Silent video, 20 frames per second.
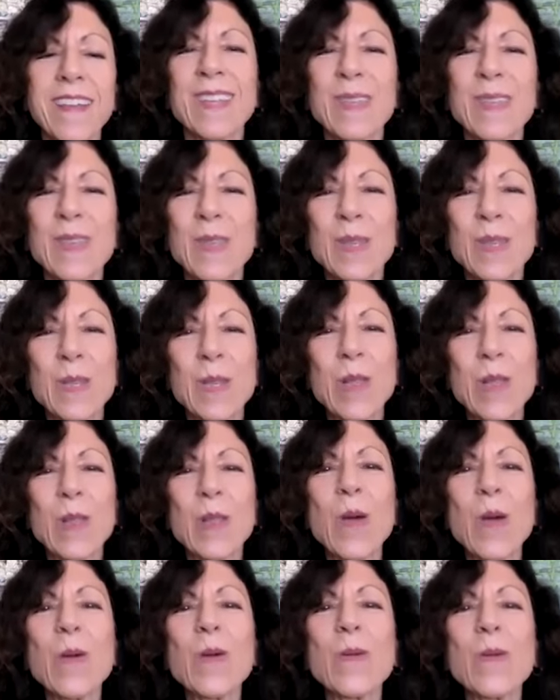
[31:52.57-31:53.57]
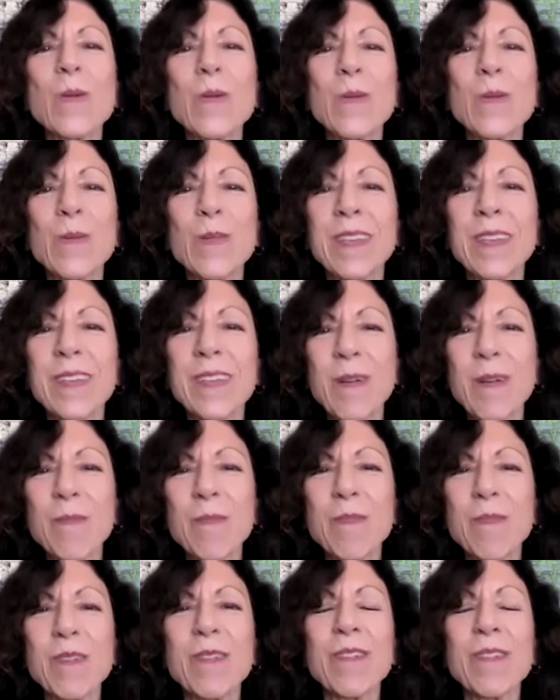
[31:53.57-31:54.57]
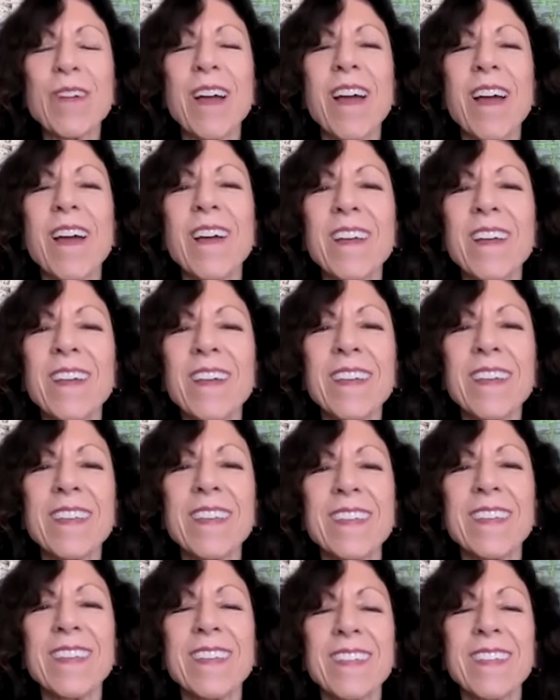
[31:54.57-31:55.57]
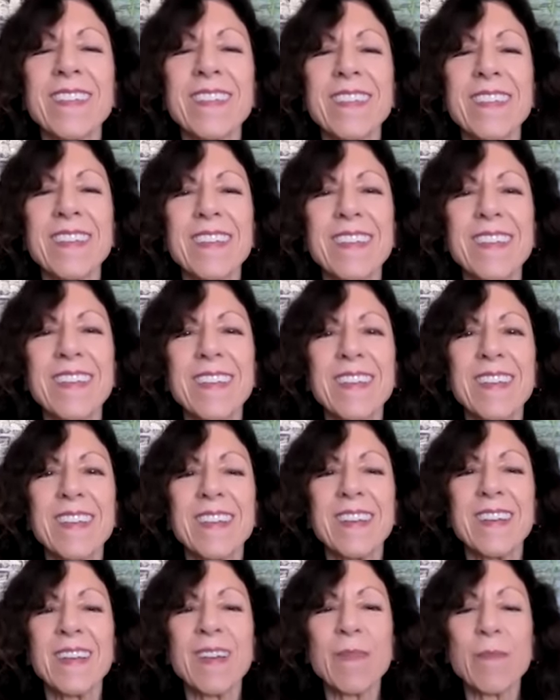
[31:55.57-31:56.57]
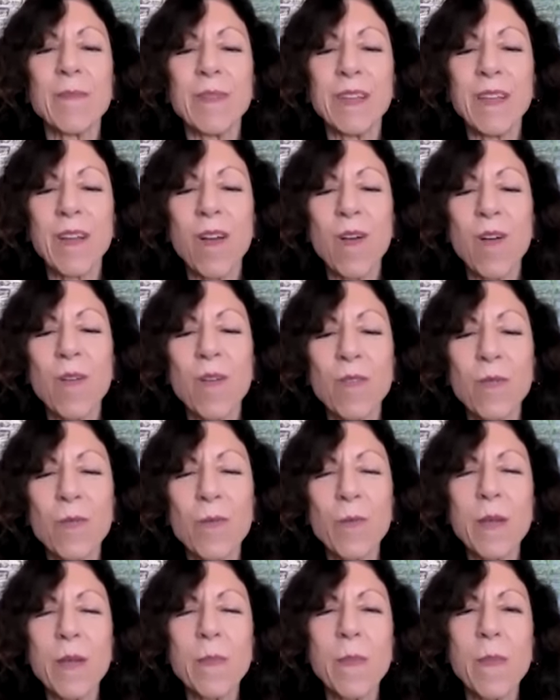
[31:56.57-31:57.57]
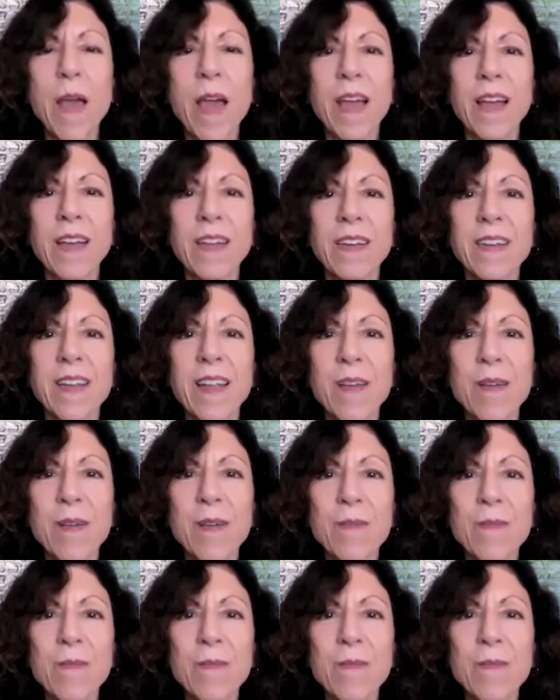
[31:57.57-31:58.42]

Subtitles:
And slowly open your eyes, coming all the way back now.